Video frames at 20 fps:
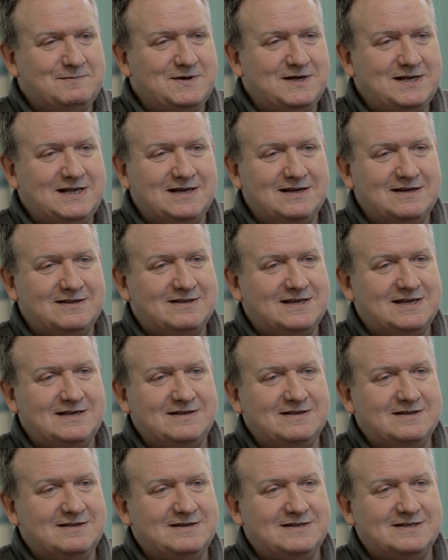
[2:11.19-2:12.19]
really, I
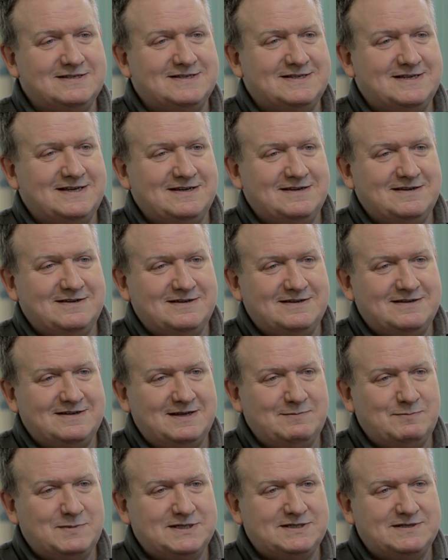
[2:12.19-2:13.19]
think, that
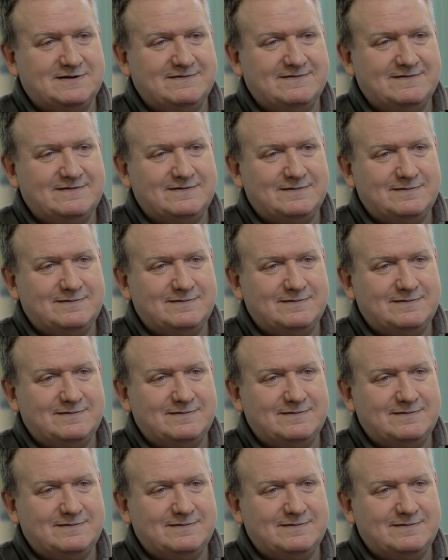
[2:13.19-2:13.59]
I must have